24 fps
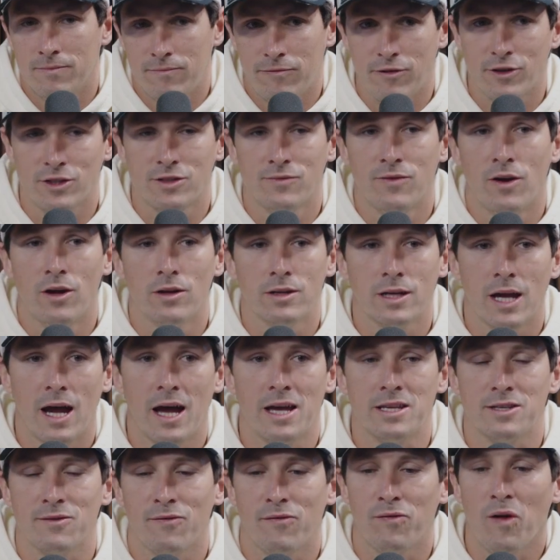First of all,
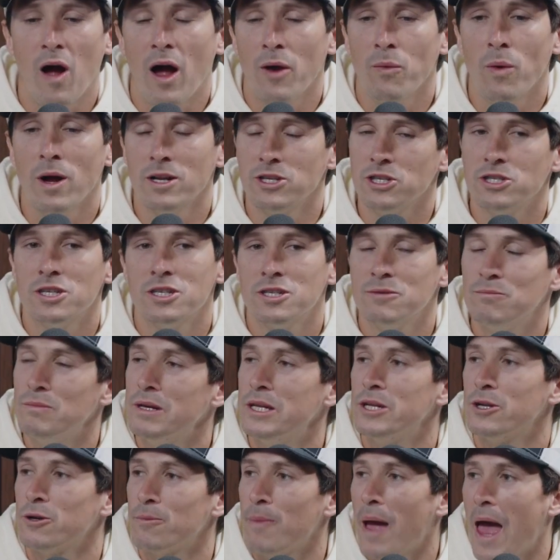guys, fraud watch doesn't
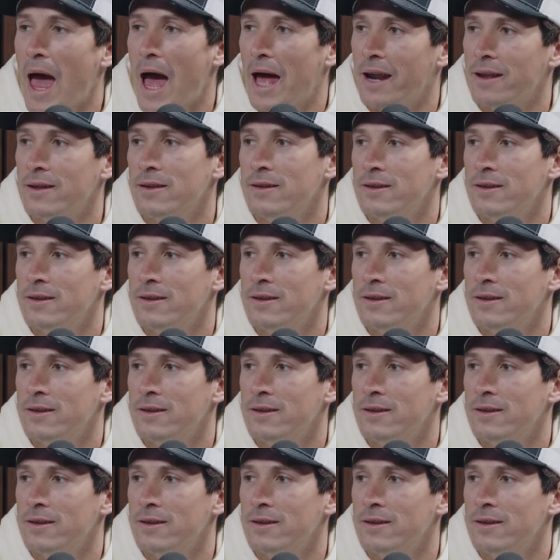mean you're bad.